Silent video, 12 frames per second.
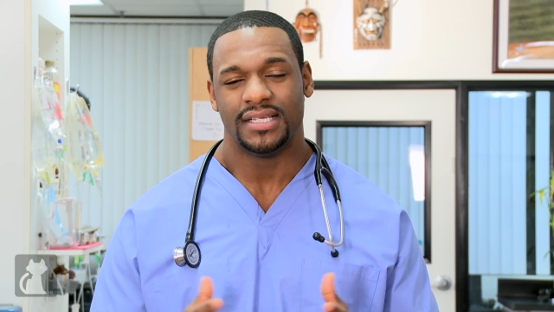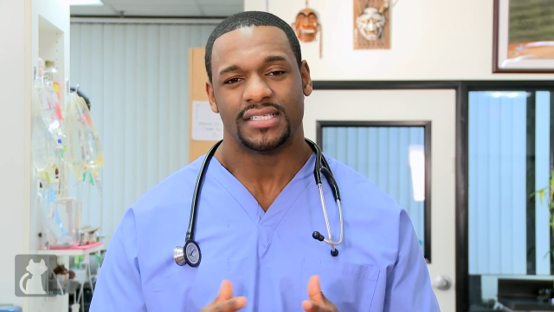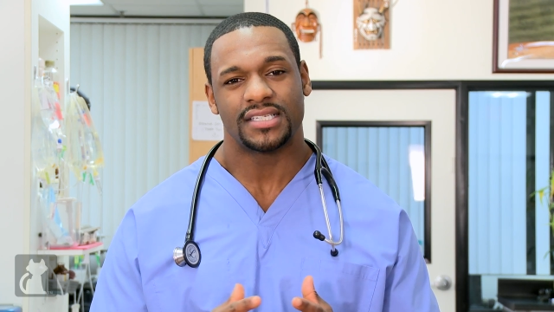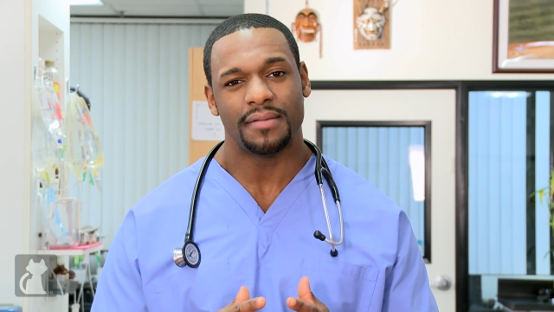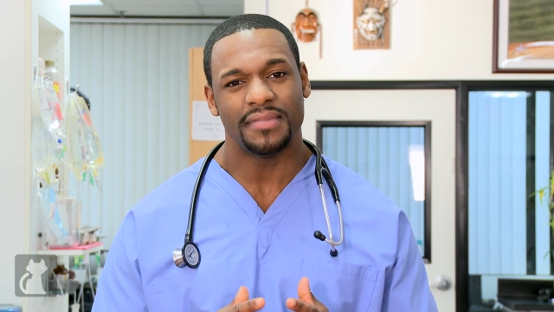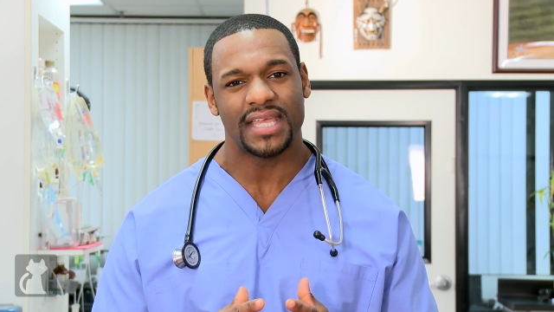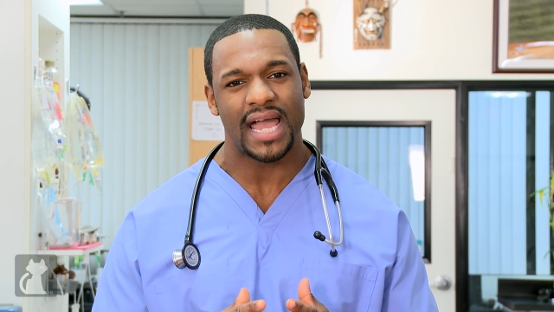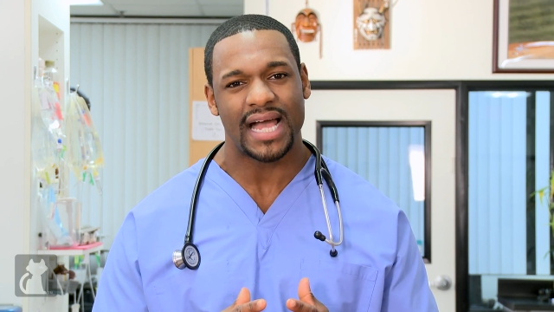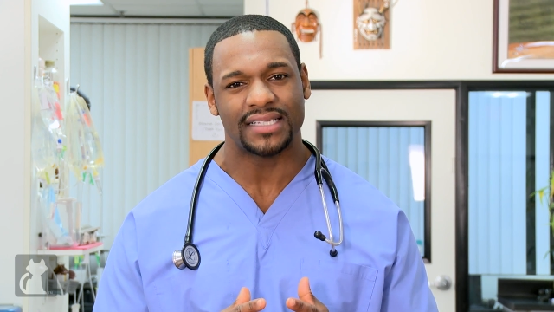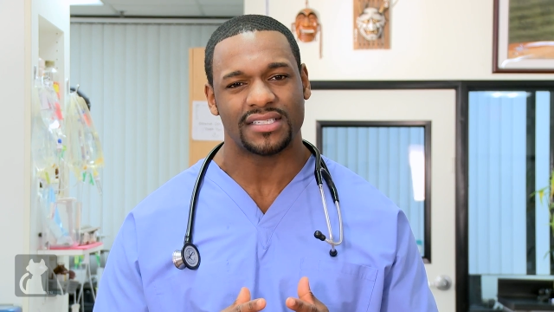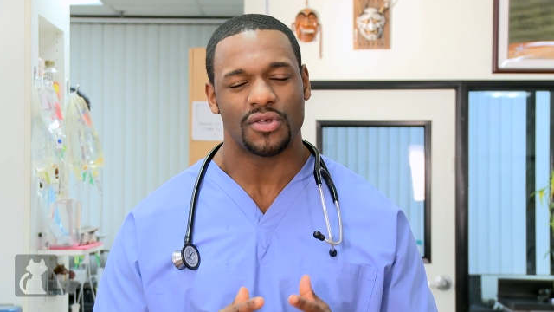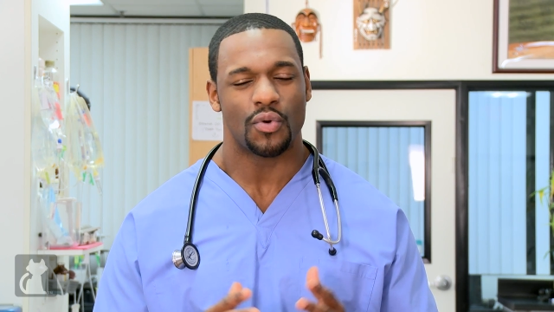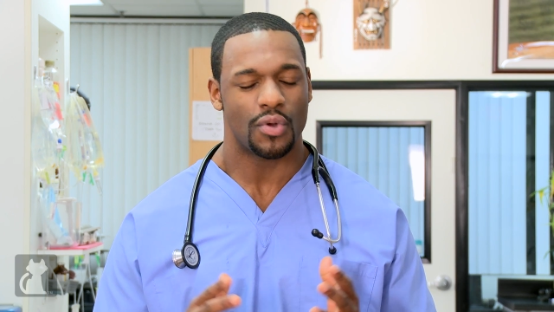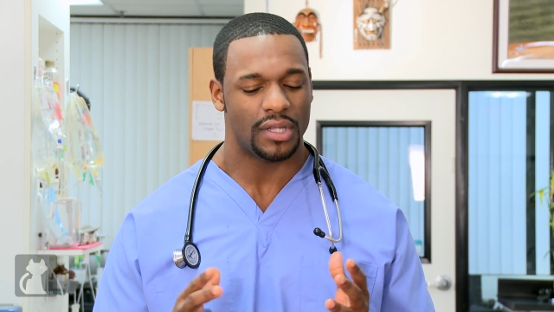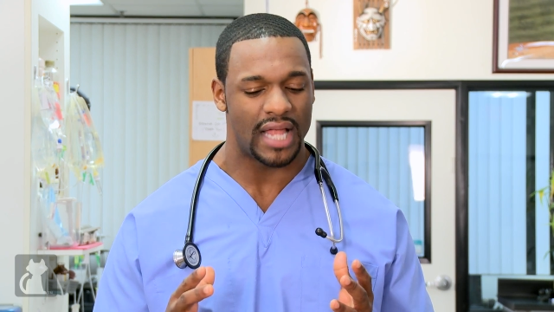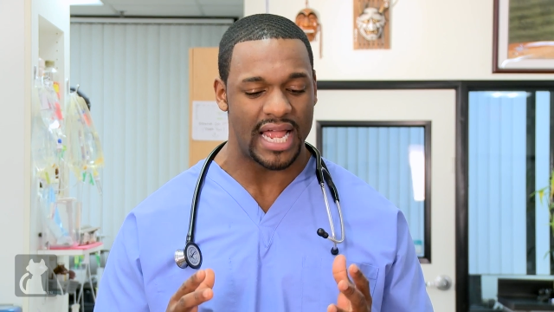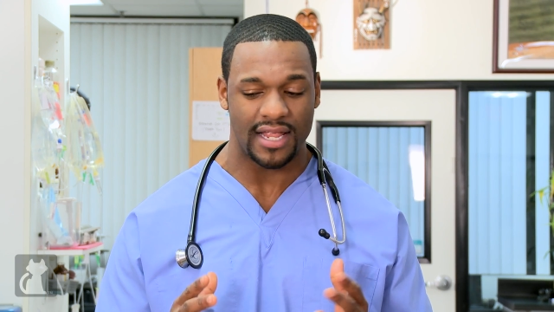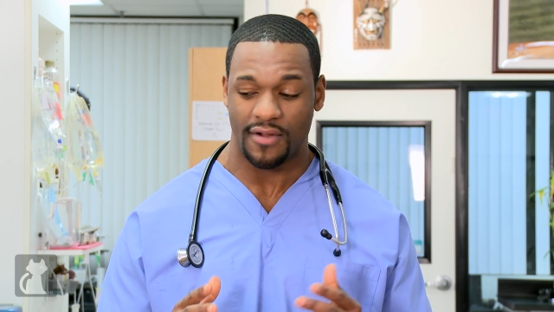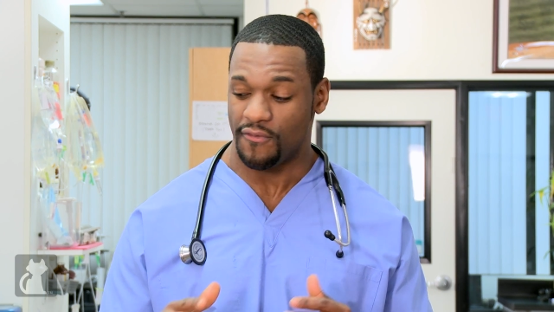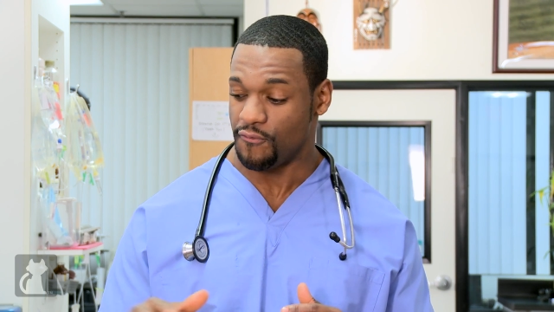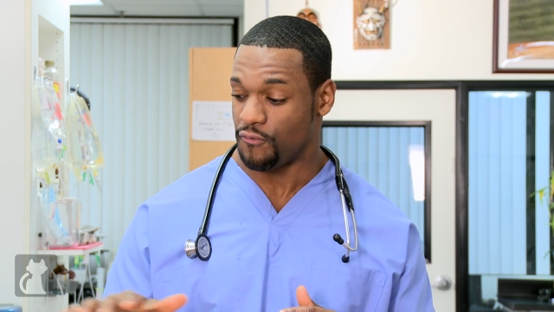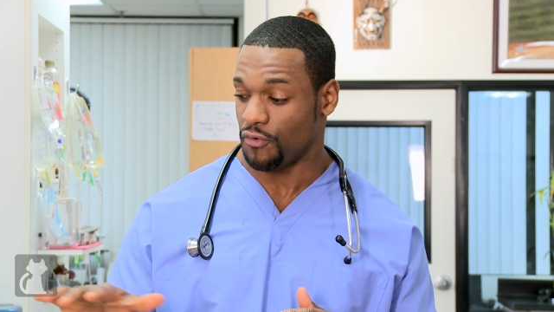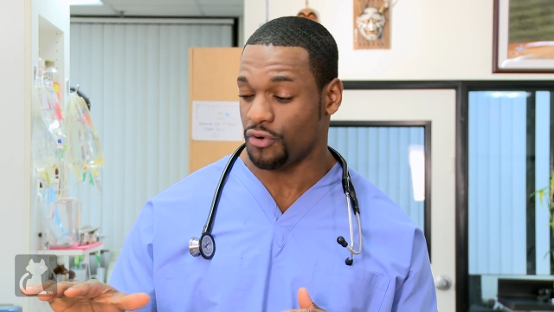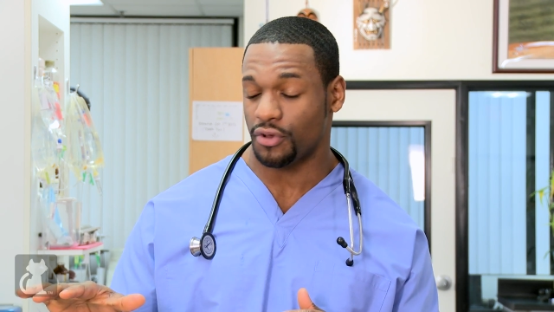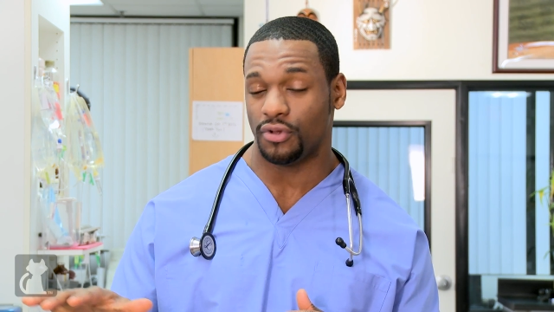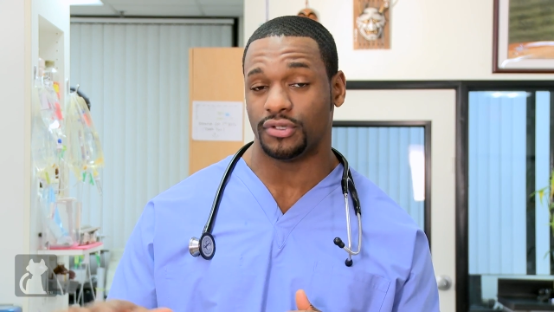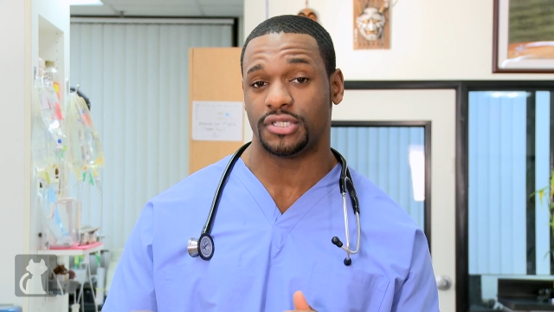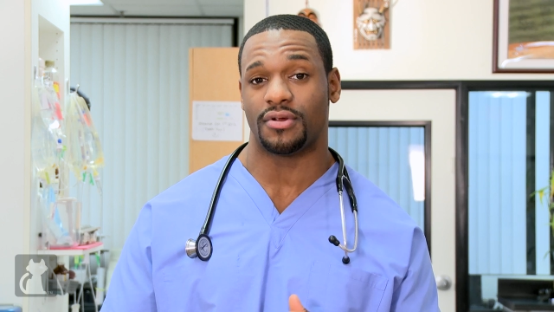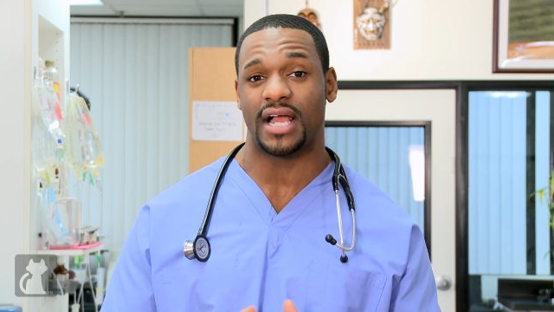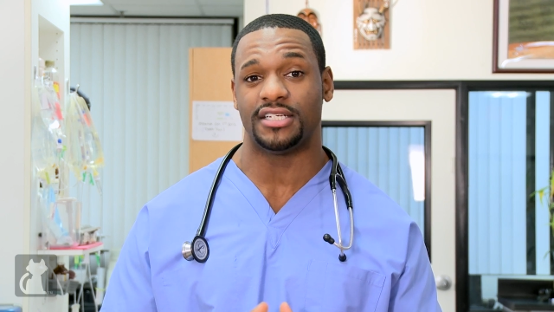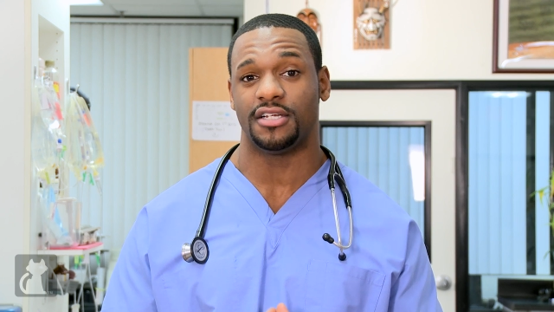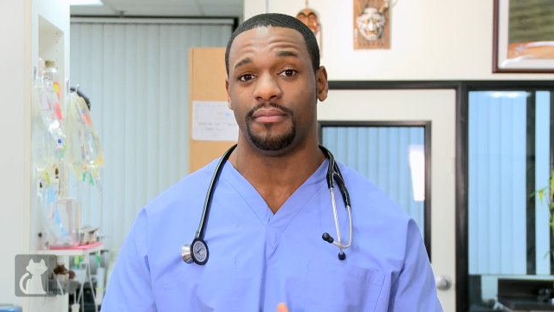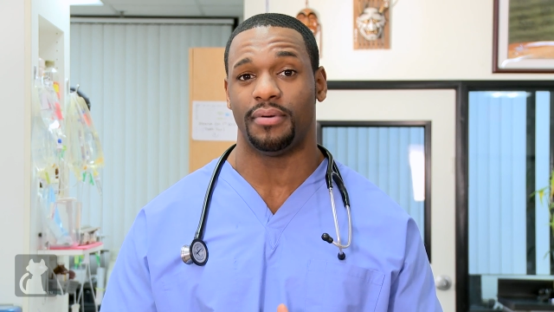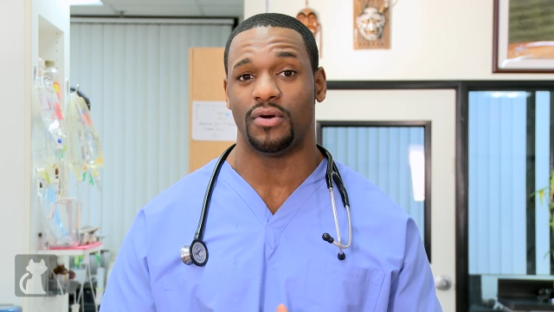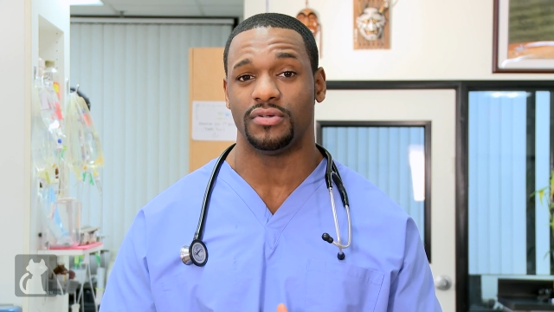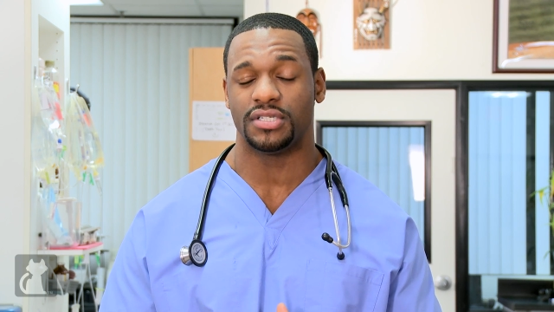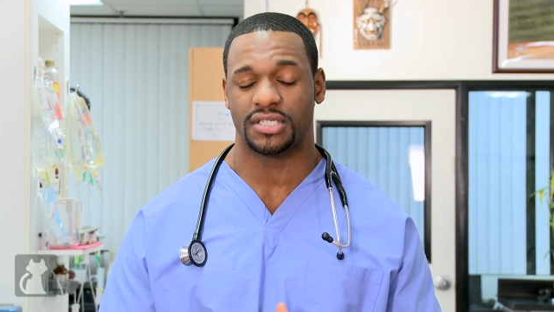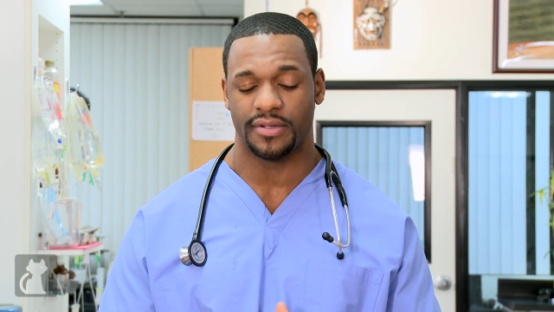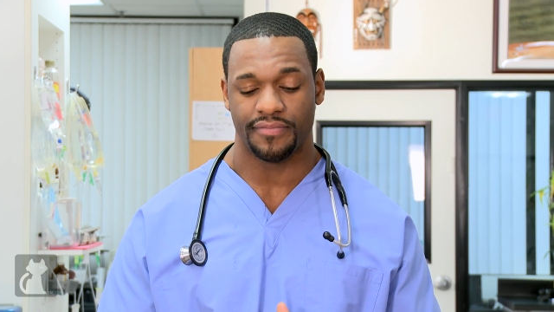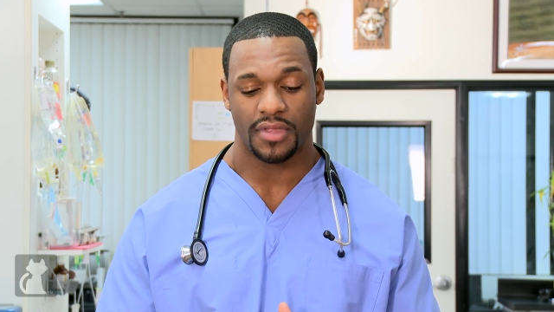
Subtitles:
Some cats like vertical scratching posts,